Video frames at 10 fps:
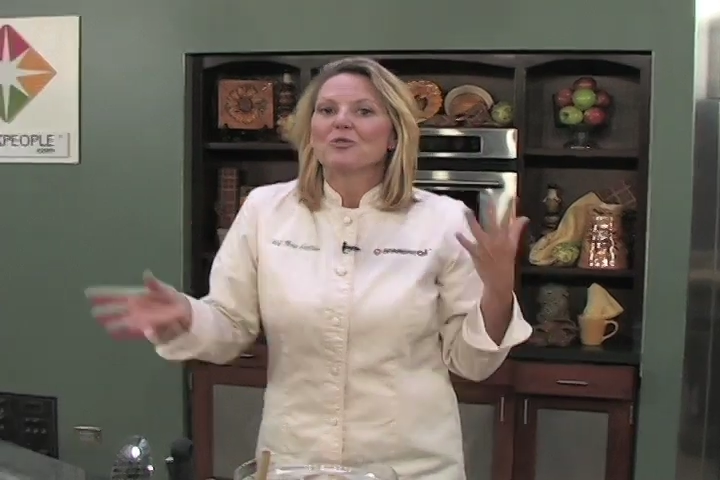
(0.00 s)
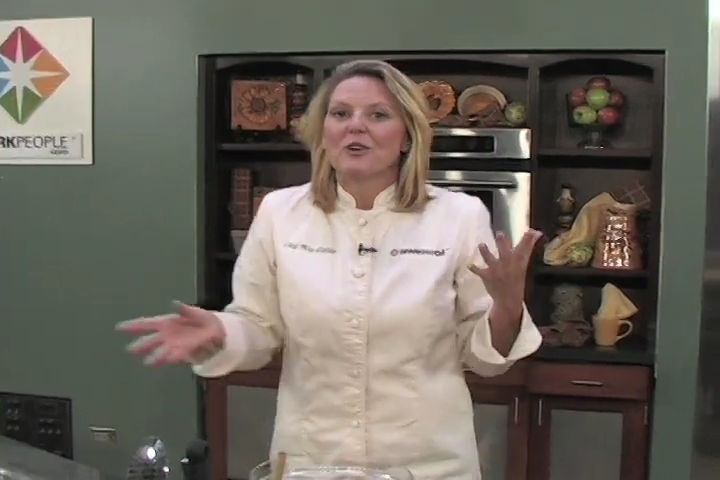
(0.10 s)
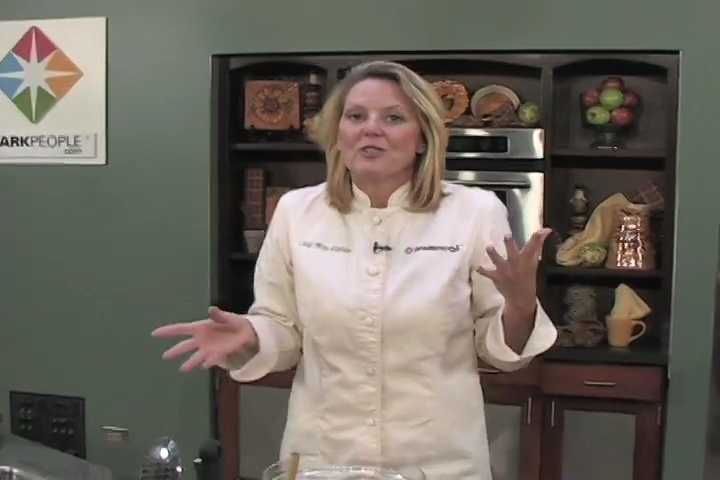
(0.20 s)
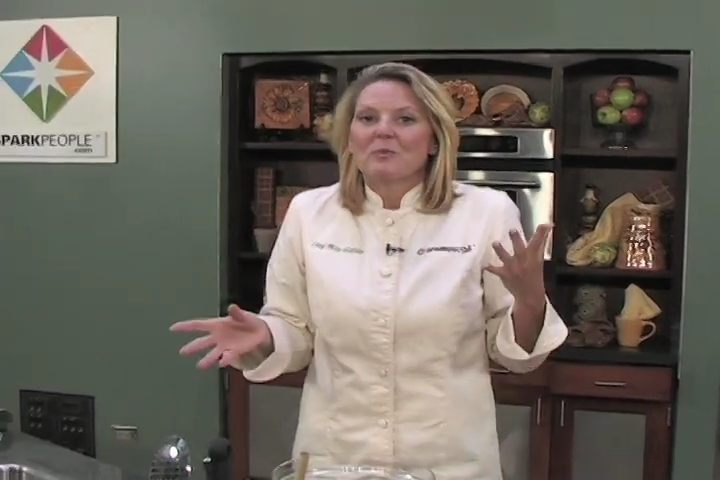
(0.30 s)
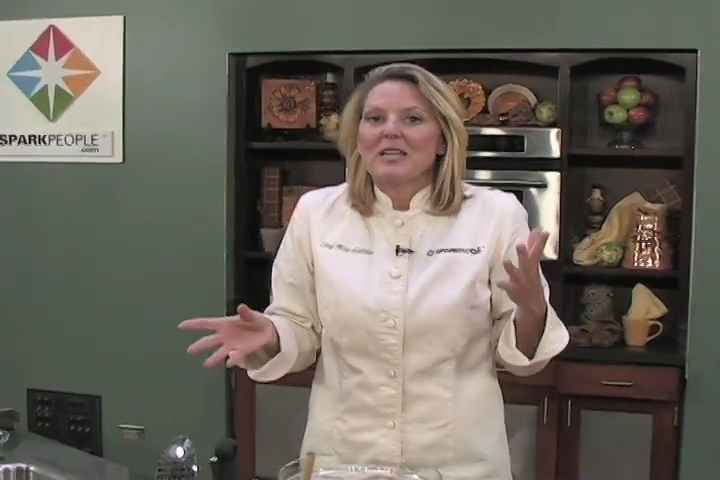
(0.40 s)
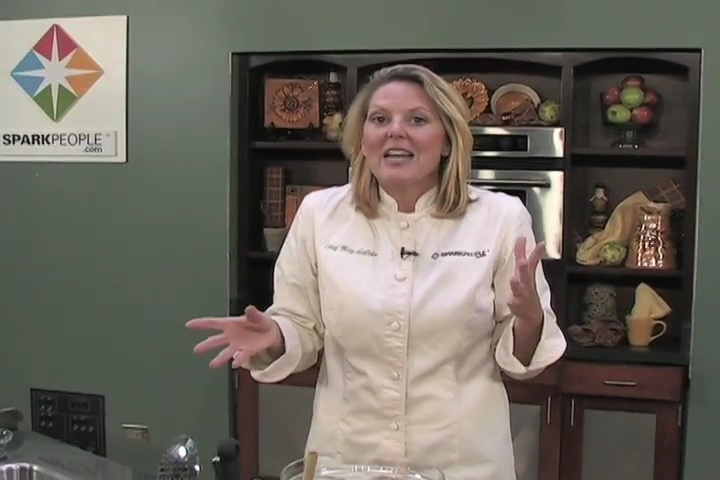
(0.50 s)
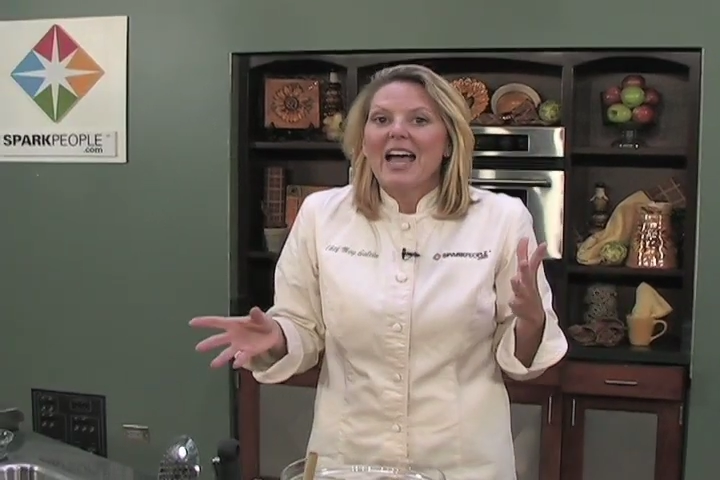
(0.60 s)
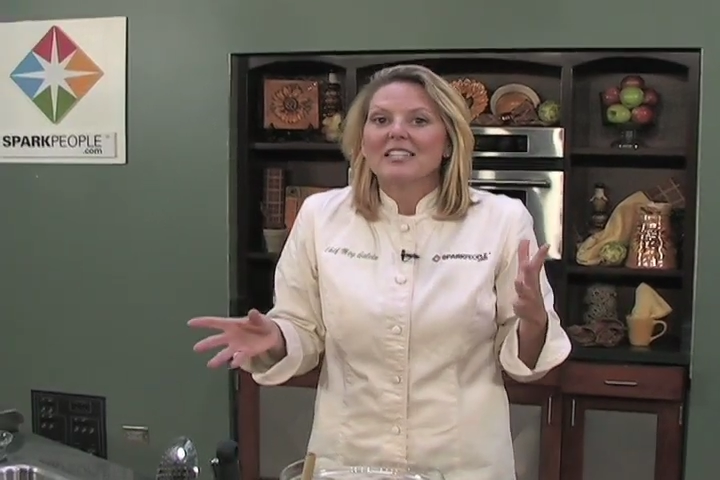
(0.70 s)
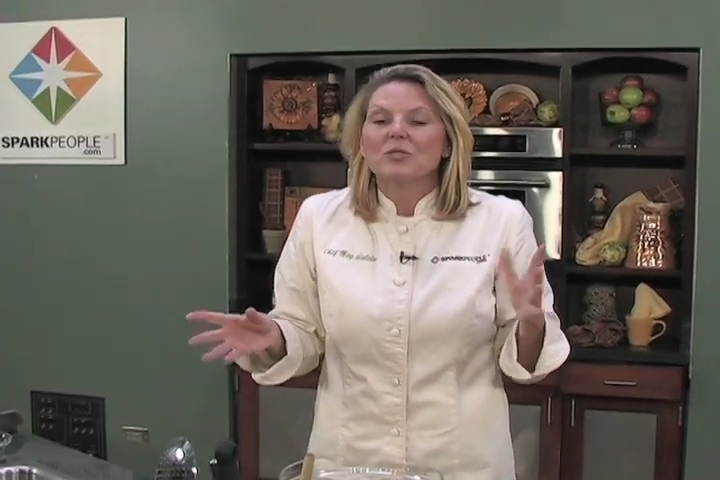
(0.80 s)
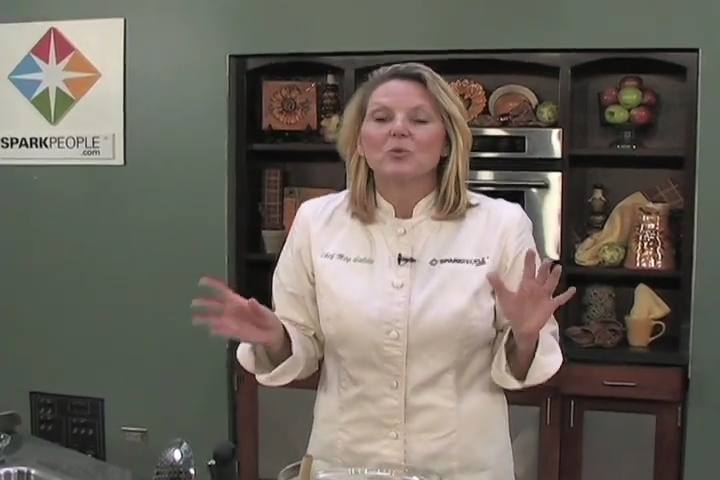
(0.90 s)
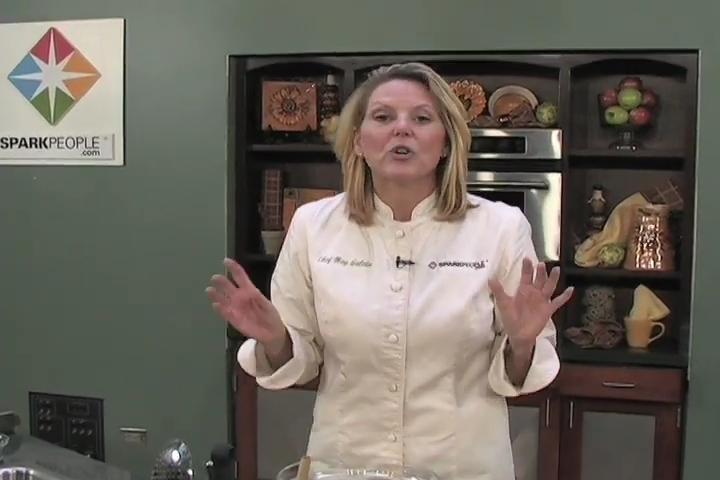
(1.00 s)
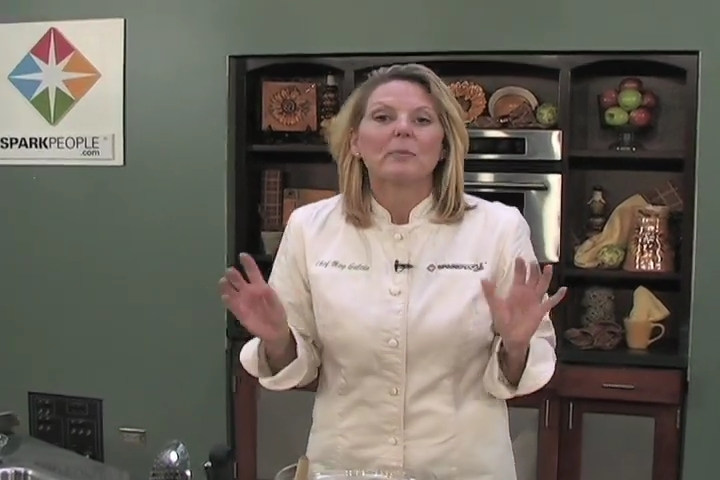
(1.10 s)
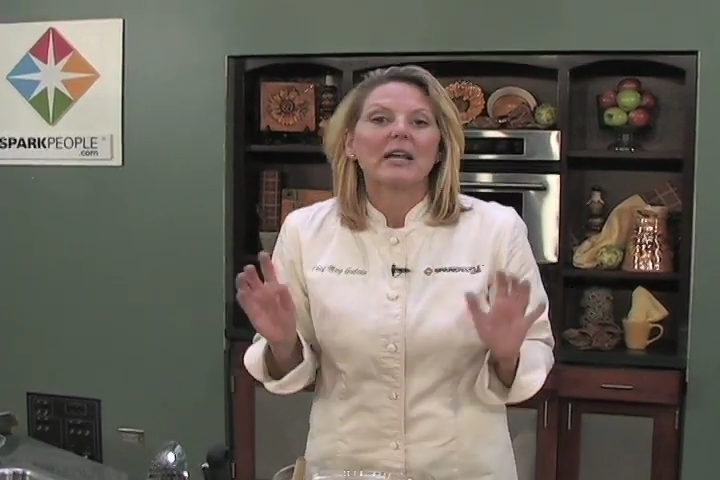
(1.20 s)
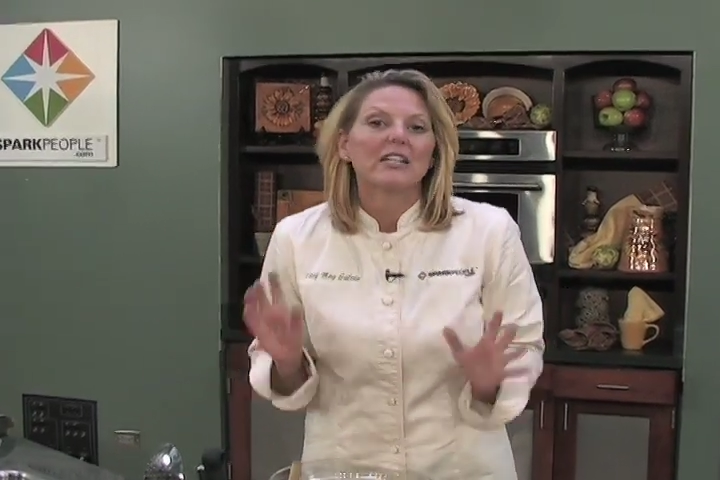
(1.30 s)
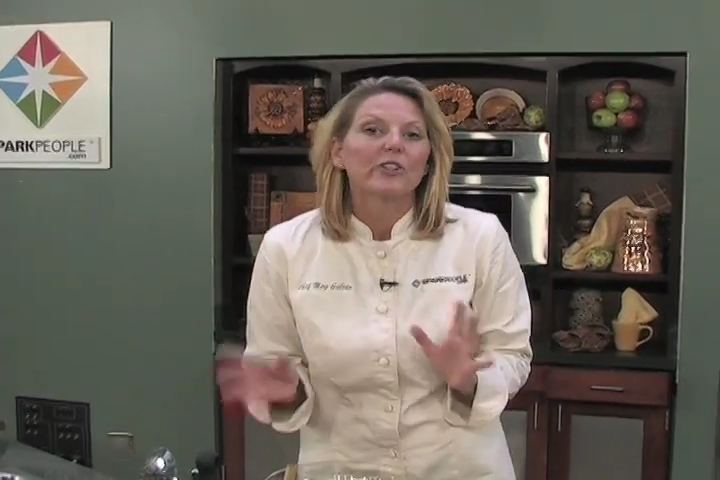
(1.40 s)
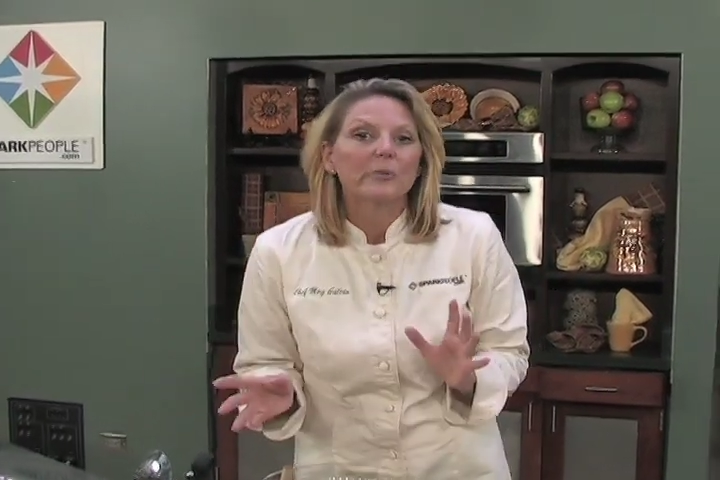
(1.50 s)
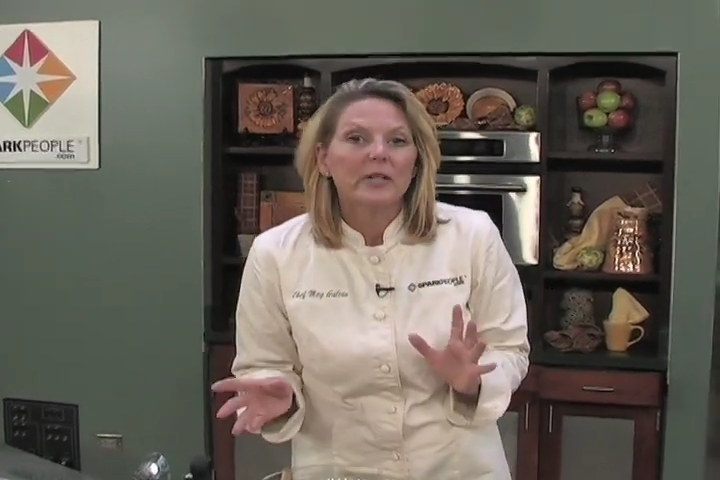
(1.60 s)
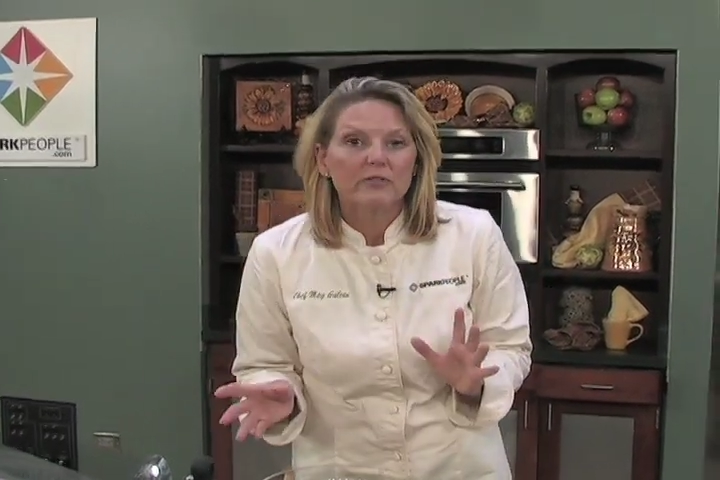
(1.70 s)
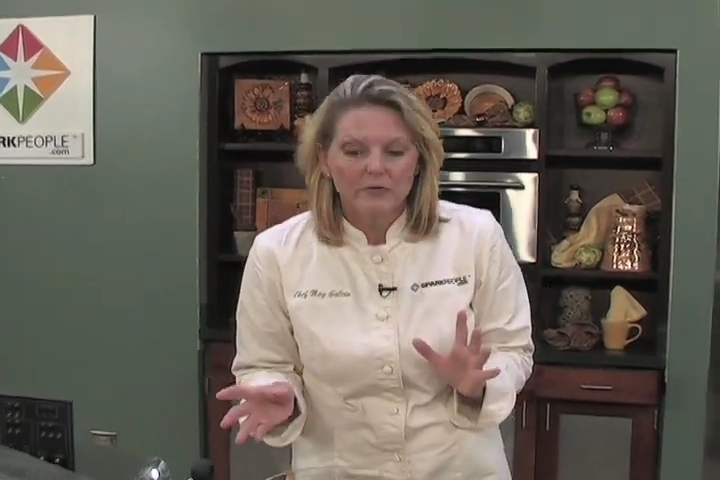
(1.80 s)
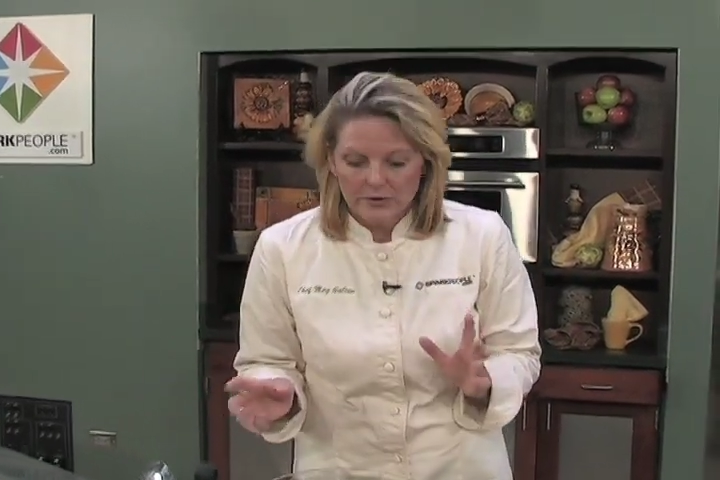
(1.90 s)
recipe next is we're going to make a little bit
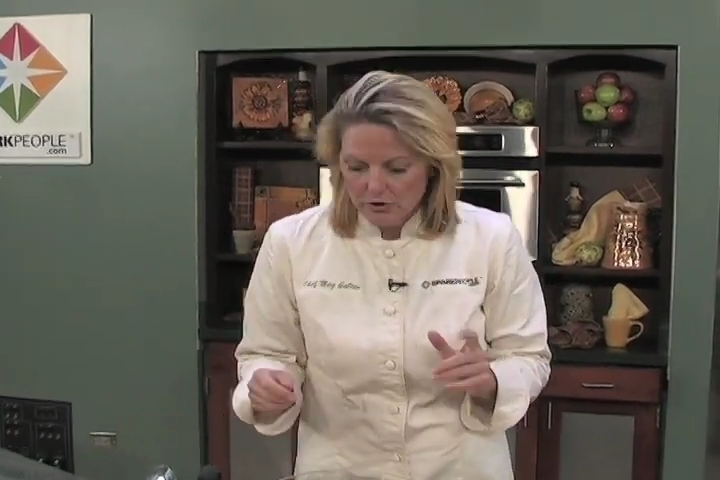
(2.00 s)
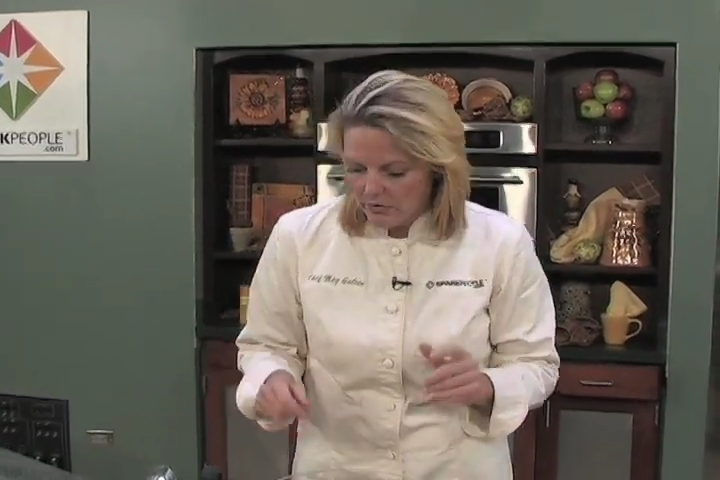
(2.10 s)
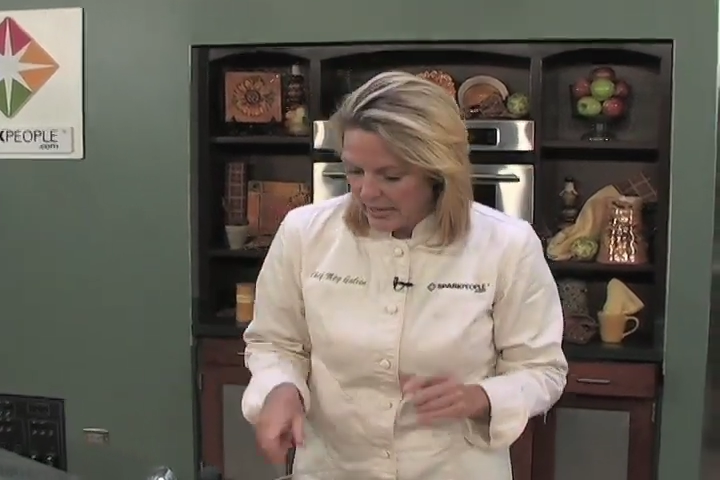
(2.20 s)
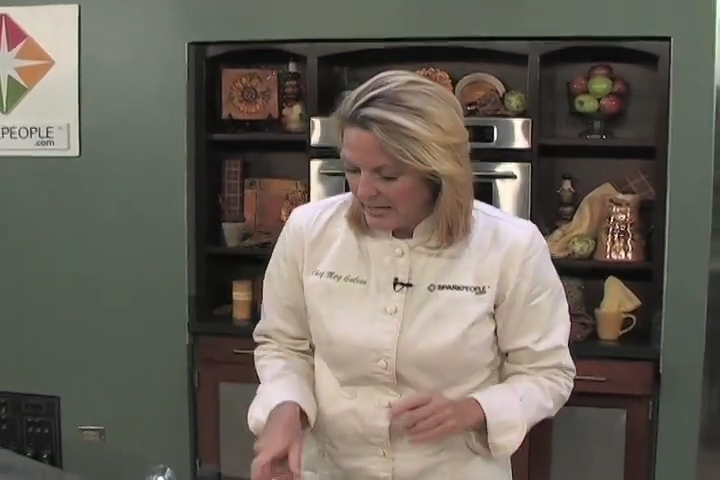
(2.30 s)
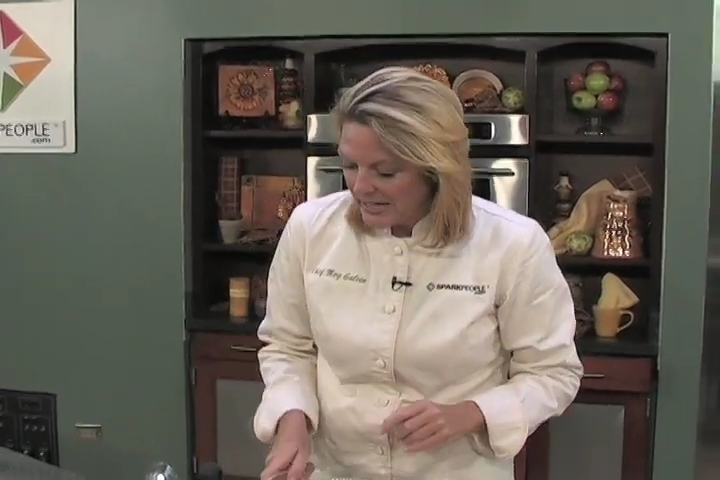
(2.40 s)
of a vinaigrette.